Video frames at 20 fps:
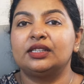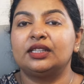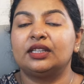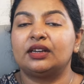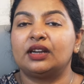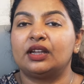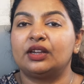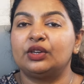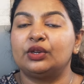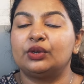
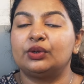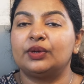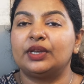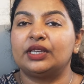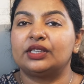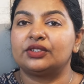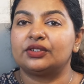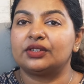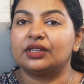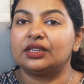There are no
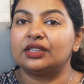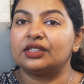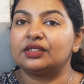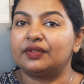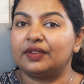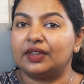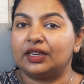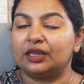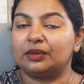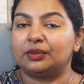extraneous
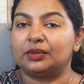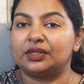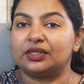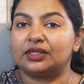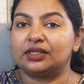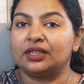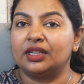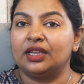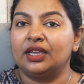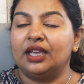
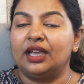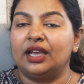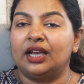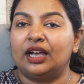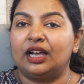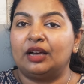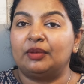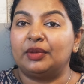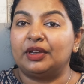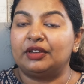variables
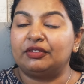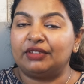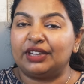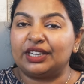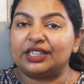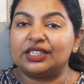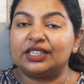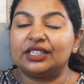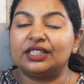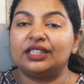
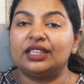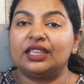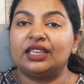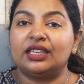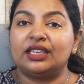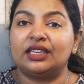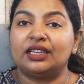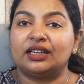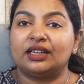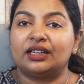affecting
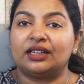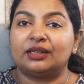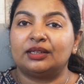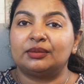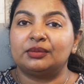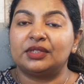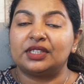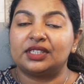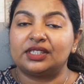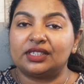the
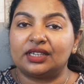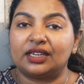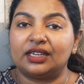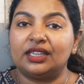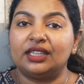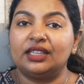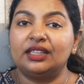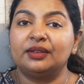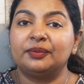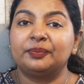
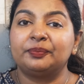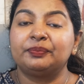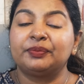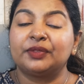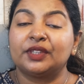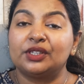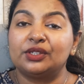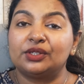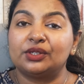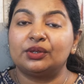study.
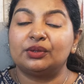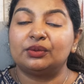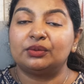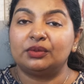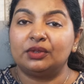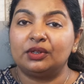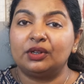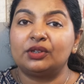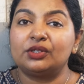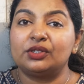So
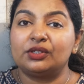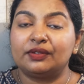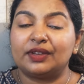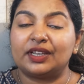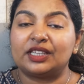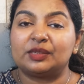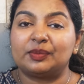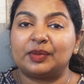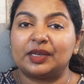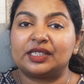lots of
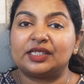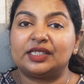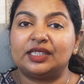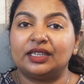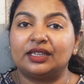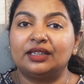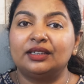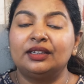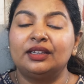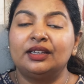aspects
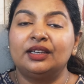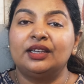here.